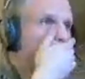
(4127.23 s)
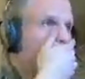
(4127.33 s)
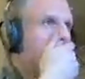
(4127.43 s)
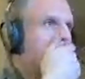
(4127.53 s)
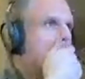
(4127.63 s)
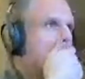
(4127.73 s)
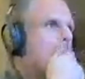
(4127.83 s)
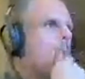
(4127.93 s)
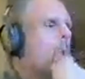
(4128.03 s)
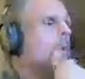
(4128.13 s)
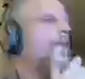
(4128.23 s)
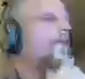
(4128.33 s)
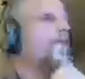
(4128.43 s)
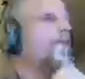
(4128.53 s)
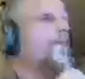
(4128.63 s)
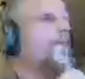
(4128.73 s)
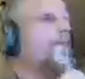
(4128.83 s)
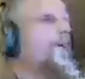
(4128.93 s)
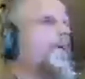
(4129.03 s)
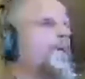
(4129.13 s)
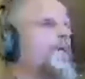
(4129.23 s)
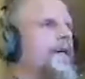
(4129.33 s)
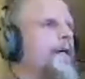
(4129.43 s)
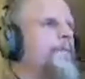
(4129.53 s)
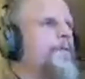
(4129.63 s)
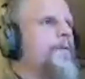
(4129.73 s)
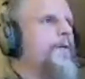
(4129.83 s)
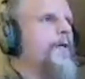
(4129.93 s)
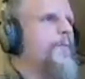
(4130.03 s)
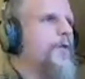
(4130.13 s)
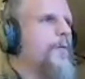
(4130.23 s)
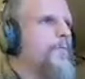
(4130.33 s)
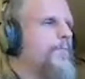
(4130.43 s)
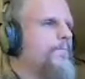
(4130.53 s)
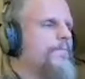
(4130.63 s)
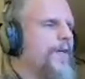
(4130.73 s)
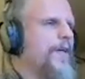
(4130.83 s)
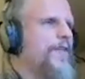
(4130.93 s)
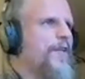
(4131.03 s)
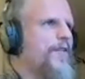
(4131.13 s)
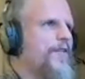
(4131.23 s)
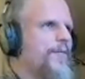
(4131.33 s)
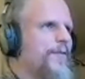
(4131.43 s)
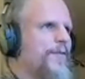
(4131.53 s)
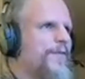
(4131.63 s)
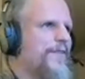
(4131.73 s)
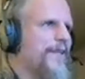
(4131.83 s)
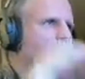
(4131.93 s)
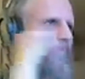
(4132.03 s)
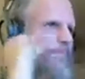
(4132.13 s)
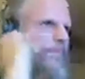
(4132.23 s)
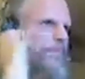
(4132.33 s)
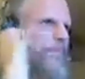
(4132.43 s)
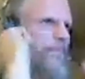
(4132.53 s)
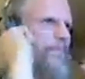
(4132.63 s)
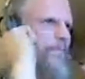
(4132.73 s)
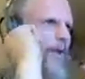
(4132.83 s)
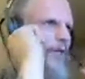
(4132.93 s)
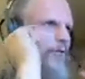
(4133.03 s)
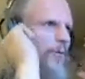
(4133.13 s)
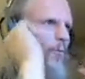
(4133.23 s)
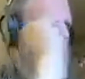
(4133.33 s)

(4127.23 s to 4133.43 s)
Because anytime something comes up, something that's actually watching